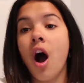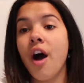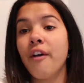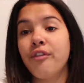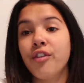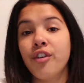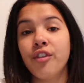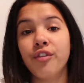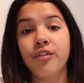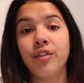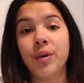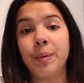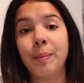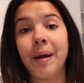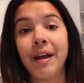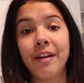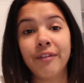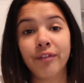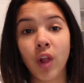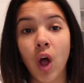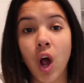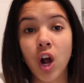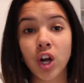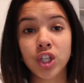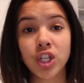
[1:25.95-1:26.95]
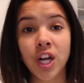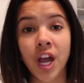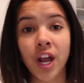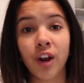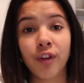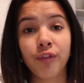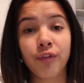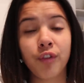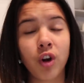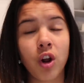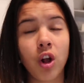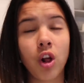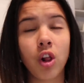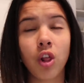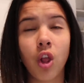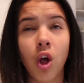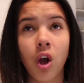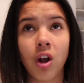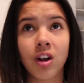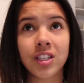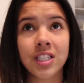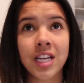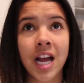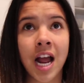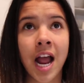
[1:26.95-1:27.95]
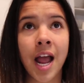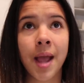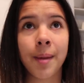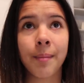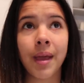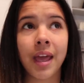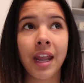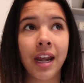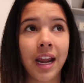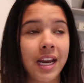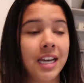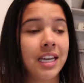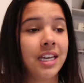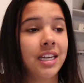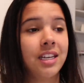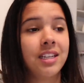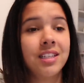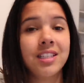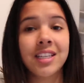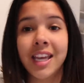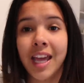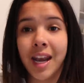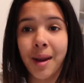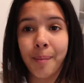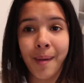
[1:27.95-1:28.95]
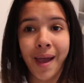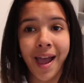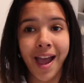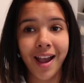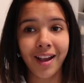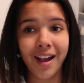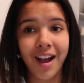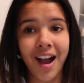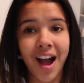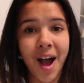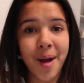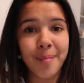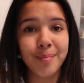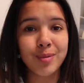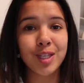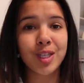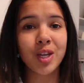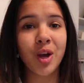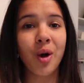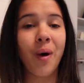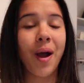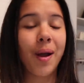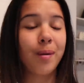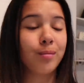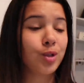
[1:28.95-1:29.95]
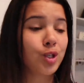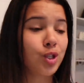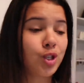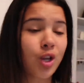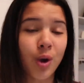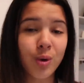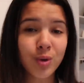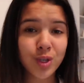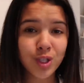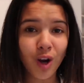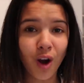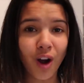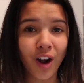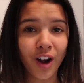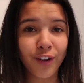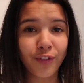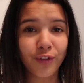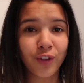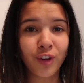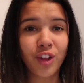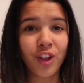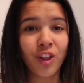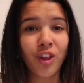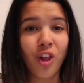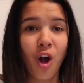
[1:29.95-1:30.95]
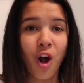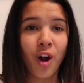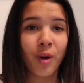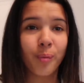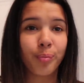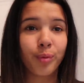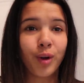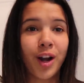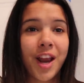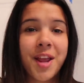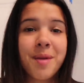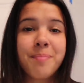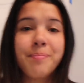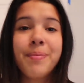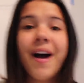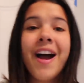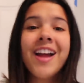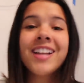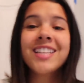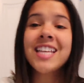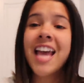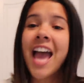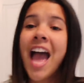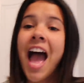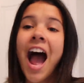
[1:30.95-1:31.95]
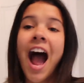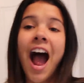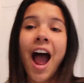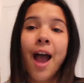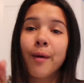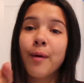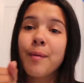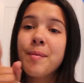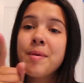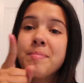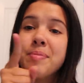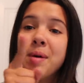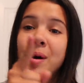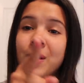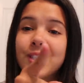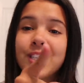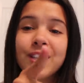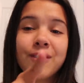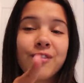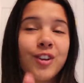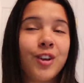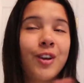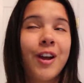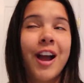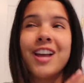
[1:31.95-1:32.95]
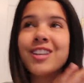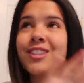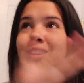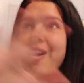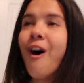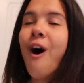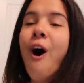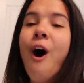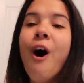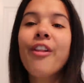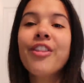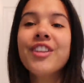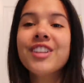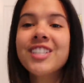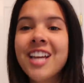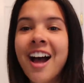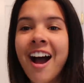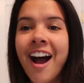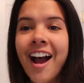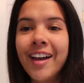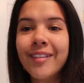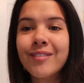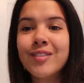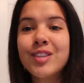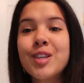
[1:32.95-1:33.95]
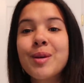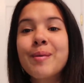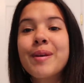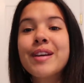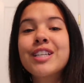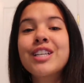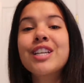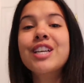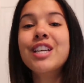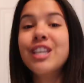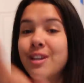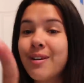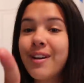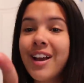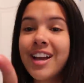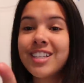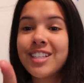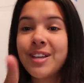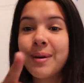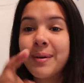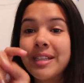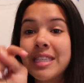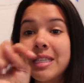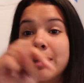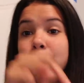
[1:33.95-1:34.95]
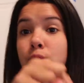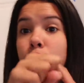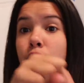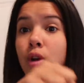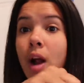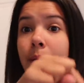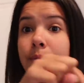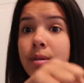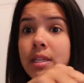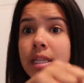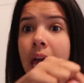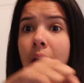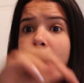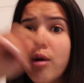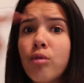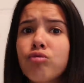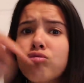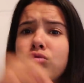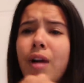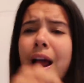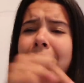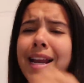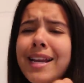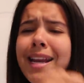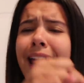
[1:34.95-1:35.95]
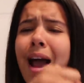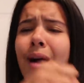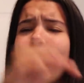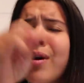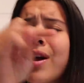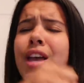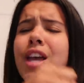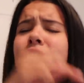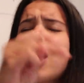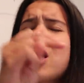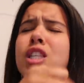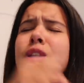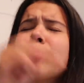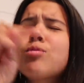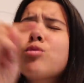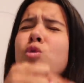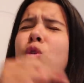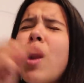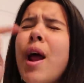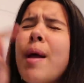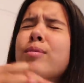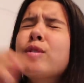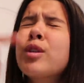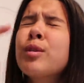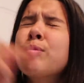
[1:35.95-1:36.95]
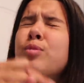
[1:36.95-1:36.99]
off of my vlog channel for a long time and I needed to get it back up. So I'm so sorry for the long break, but I will be posting for you guys all the time. So make sure you guys go and subscribe to that right now. Subscribe,